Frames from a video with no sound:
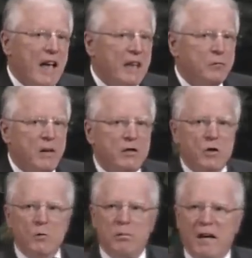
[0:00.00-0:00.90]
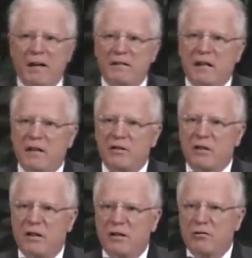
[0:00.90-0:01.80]
And when you buy
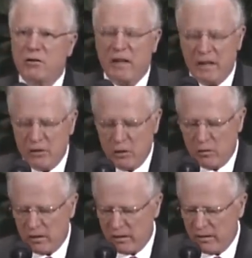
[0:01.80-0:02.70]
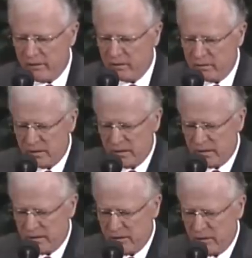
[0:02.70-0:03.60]
tickets on a train, you are given,
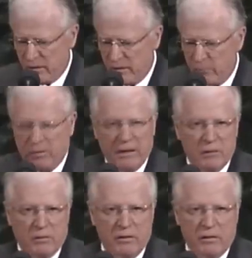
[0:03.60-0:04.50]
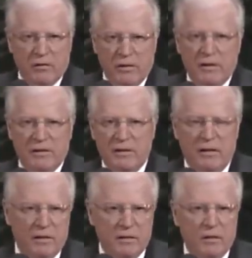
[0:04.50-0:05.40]
the place where you're going to
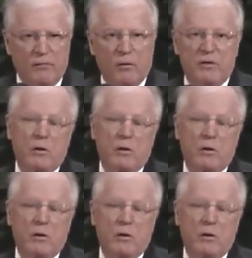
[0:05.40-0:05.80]
sit and so forth.